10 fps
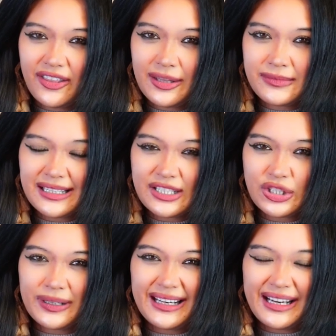them
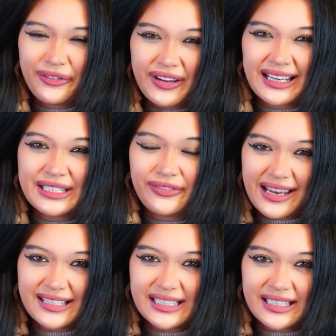into an ineffective
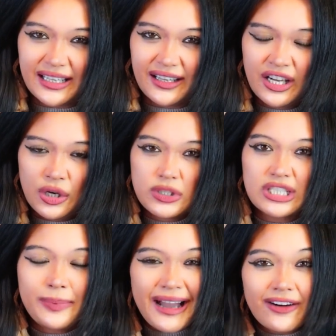entity, which
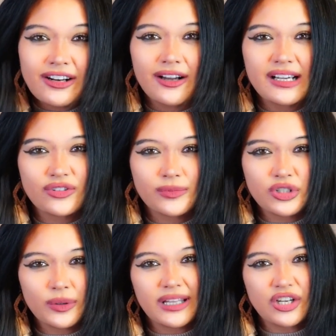is paralysed from
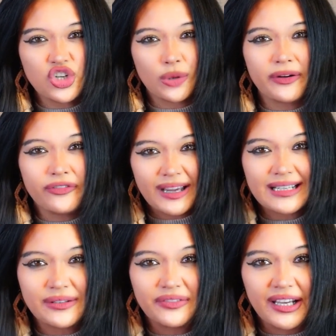doing their job
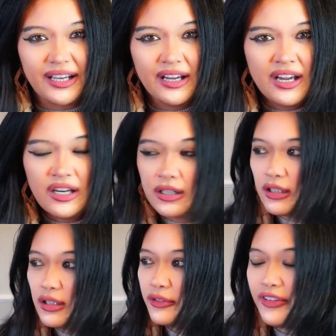effectively.
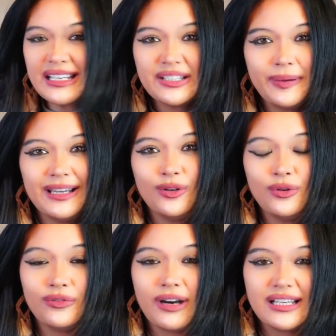Fears of being
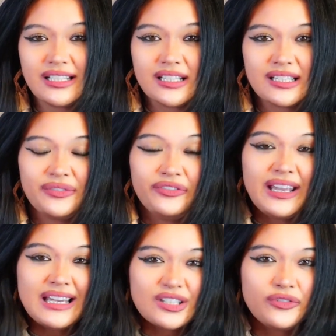called racist,
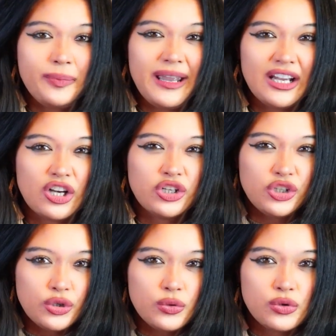fears of being
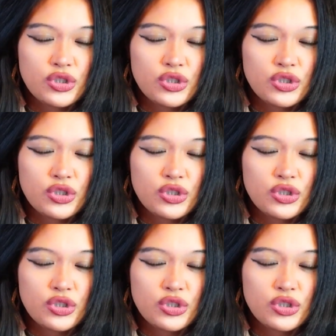accused of